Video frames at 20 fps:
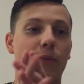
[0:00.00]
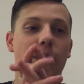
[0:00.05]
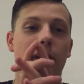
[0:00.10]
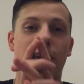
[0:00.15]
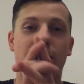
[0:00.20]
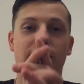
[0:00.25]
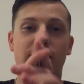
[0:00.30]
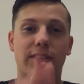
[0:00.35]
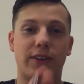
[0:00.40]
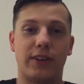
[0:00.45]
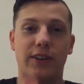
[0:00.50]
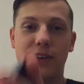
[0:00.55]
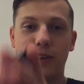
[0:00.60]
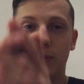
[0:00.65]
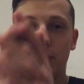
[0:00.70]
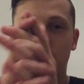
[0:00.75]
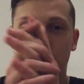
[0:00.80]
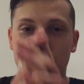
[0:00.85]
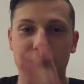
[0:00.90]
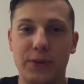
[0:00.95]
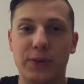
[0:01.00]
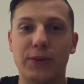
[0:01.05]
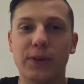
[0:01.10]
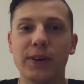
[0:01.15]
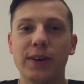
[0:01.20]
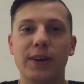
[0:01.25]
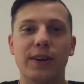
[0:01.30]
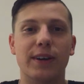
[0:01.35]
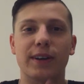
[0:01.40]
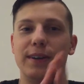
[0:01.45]
Whatever you
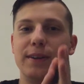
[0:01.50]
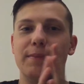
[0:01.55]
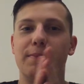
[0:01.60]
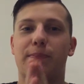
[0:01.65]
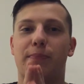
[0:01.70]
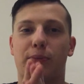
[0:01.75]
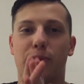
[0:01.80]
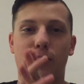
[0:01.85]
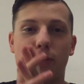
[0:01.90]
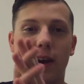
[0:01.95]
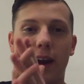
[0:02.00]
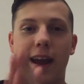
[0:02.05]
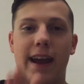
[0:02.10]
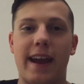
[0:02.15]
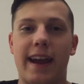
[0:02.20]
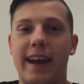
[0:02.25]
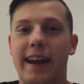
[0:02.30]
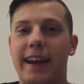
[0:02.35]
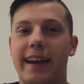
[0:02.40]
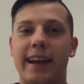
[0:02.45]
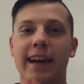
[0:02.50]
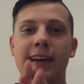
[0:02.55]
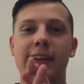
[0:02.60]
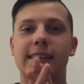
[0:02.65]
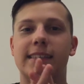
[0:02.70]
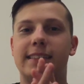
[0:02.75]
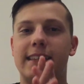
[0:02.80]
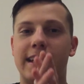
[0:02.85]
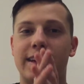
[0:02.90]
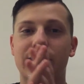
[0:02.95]
do, pray,
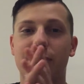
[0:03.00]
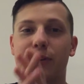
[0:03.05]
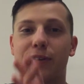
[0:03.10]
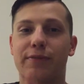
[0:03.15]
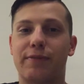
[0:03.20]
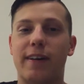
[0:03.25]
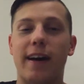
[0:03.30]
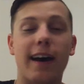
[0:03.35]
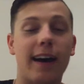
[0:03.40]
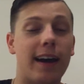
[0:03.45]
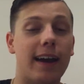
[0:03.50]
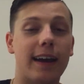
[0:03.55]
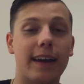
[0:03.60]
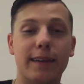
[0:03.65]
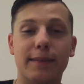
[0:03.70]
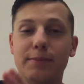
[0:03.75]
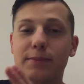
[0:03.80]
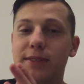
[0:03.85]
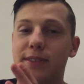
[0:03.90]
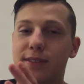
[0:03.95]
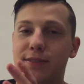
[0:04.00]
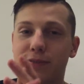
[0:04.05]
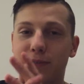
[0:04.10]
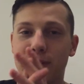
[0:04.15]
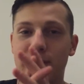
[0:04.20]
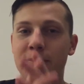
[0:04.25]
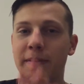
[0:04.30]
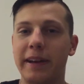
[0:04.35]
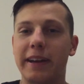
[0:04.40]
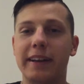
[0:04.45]
send good vibes
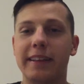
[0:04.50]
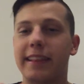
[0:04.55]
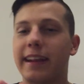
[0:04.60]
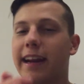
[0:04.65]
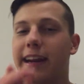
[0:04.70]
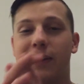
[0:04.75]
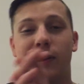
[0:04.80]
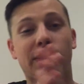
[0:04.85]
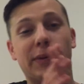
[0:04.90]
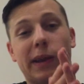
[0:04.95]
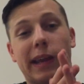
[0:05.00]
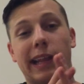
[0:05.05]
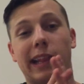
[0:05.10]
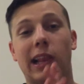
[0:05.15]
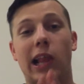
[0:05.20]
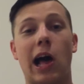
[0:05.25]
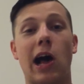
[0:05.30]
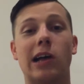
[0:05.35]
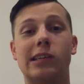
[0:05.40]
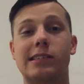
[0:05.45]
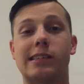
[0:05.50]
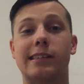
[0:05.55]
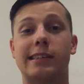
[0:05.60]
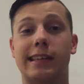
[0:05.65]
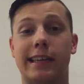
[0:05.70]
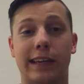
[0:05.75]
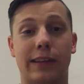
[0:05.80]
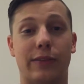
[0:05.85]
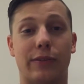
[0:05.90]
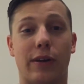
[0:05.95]
for me that I don't get lost in
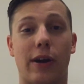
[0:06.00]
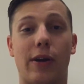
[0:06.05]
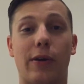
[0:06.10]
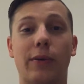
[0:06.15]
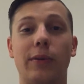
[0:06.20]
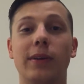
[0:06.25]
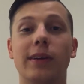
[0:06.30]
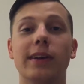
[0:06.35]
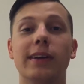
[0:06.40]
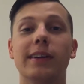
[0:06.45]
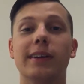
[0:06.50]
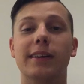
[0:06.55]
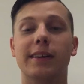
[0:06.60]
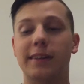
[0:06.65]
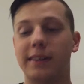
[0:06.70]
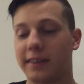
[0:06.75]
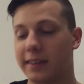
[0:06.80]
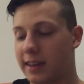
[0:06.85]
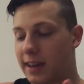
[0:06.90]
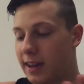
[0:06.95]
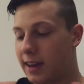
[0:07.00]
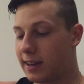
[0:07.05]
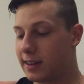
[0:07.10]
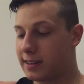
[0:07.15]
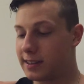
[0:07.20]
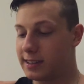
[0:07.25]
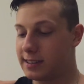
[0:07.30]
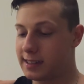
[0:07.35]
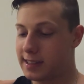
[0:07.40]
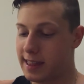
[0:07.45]
Heathrow,
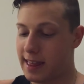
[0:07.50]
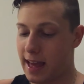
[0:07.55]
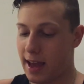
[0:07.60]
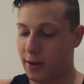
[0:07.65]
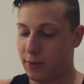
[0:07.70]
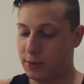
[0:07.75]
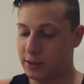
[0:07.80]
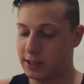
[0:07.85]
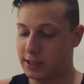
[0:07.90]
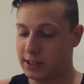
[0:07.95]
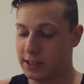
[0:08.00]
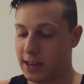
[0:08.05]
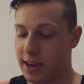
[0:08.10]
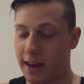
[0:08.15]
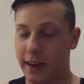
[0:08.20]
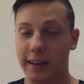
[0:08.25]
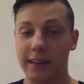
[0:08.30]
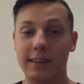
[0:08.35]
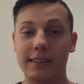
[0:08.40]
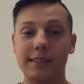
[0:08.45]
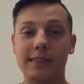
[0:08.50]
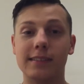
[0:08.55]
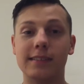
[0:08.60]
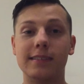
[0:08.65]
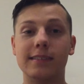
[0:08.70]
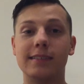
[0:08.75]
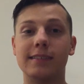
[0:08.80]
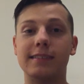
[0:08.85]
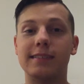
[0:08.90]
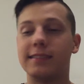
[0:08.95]
because that would suck.
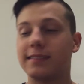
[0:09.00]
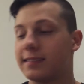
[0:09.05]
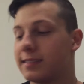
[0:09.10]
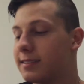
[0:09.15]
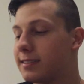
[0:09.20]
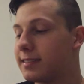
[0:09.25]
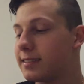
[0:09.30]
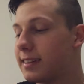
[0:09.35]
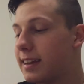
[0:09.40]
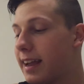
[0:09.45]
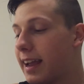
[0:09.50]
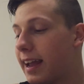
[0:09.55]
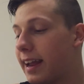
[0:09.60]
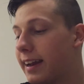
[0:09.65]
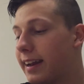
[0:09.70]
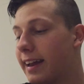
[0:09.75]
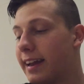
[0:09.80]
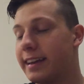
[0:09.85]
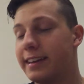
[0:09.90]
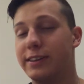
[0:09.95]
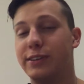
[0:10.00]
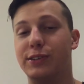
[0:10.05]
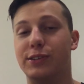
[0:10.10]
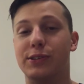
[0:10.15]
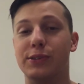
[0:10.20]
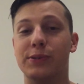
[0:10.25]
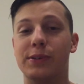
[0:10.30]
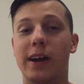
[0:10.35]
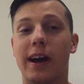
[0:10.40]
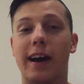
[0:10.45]
And I
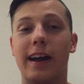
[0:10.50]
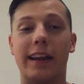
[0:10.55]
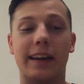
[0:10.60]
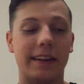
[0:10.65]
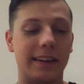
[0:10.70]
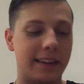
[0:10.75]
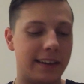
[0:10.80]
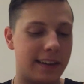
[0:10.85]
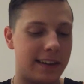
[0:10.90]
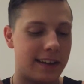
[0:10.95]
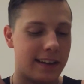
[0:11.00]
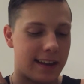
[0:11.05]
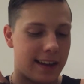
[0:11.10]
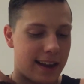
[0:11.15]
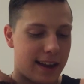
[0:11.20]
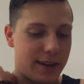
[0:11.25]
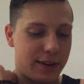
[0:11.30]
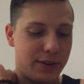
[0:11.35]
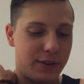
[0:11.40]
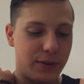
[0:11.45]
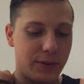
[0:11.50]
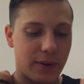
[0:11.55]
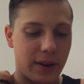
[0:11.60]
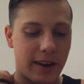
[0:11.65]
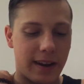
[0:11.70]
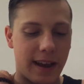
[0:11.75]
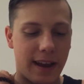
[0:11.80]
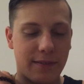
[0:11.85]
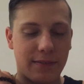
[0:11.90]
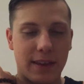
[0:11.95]
do not, I do
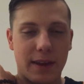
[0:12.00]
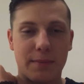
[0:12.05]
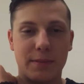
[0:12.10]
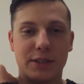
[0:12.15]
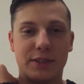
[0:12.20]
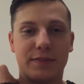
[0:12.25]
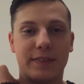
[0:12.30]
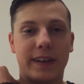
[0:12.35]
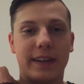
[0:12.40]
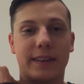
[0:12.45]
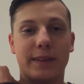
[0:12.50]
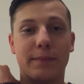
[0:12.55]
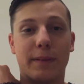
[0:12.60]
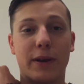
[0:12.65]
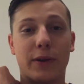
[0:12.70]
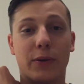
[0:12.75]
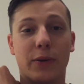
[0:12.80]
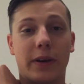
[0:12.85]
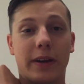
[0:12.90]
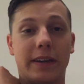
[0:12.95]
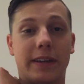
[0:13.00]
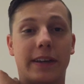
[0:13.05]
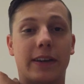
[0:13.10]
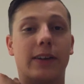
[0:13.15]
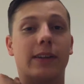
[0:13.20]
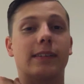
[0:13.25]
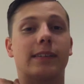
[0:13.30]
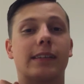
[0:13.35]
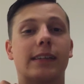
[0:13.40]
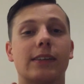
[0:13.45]
not have that much faith in my
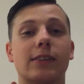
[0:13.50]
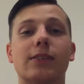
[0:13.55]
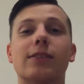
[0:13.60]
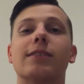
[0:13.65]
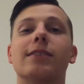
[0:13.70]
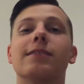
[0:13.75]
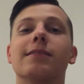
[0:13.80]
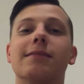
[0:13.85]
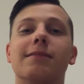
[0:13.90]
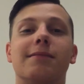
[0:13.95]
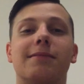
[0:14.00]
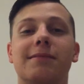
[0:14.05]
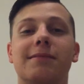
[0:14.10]
orienteering skills.